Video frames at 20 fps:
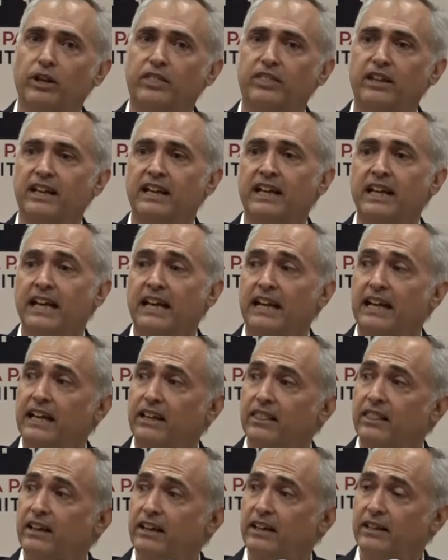with it
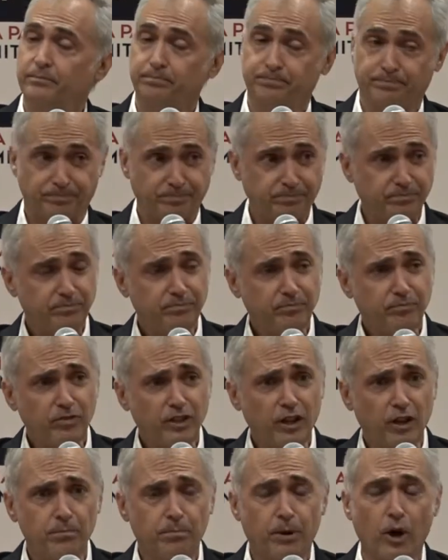in the
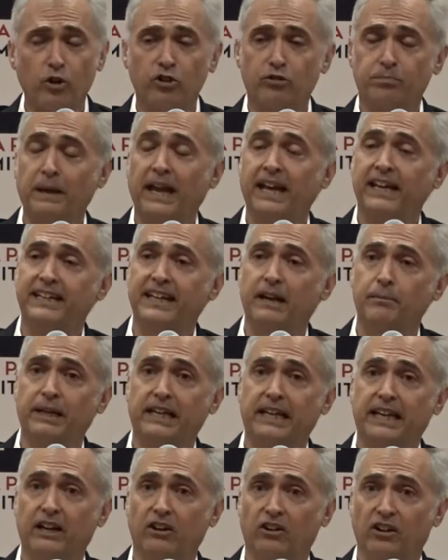
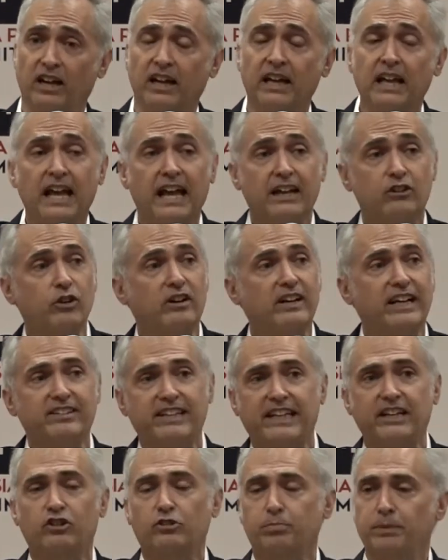post-pandemic era. So I'll
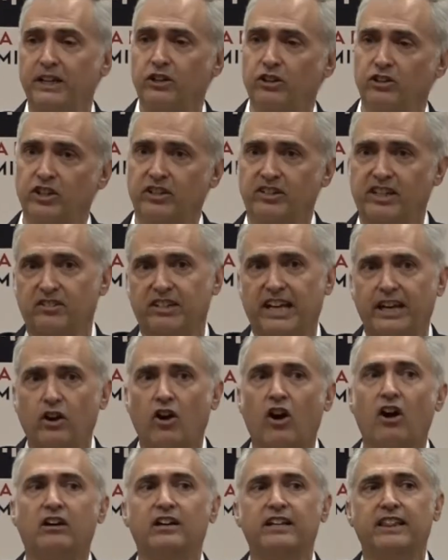ask each speaker, just as I
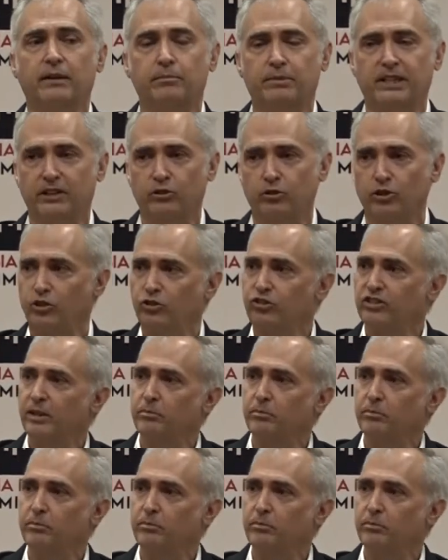call on them, to introduce